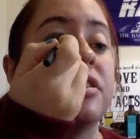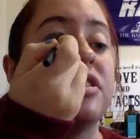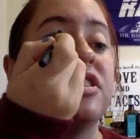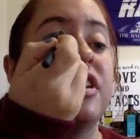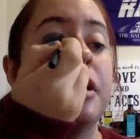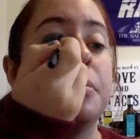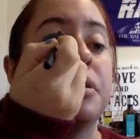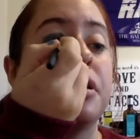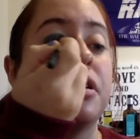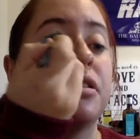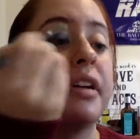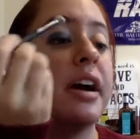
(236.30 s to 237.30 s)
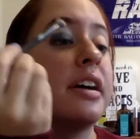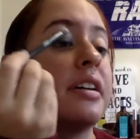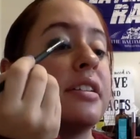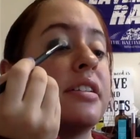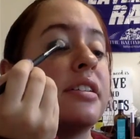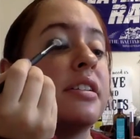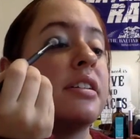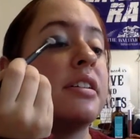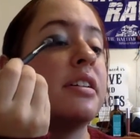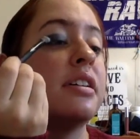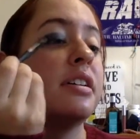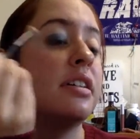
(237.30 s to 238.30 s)
the shape correct
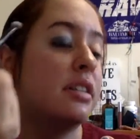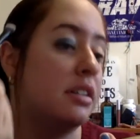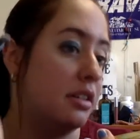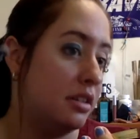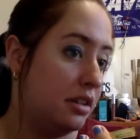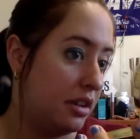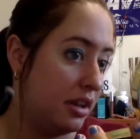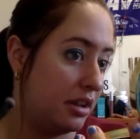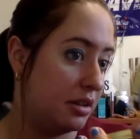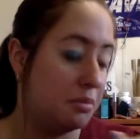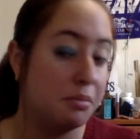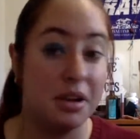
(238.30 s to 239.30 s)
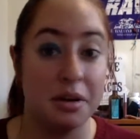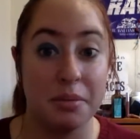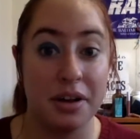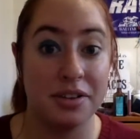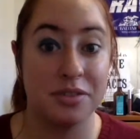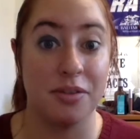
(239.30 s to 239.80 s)
and minimize